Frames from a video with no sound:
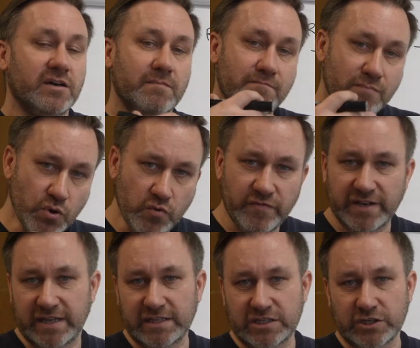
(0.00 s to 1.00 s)
moving
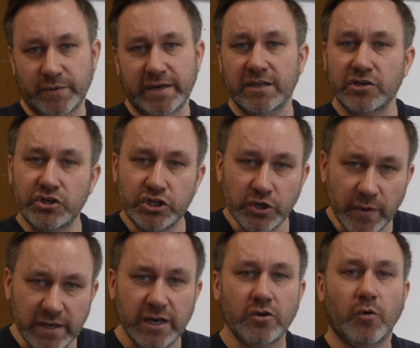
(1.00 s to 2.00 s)
into it,
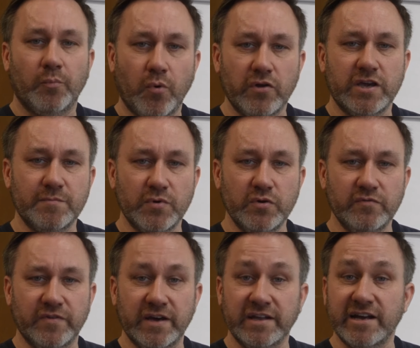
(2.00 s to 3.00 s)
doing it up while you move in,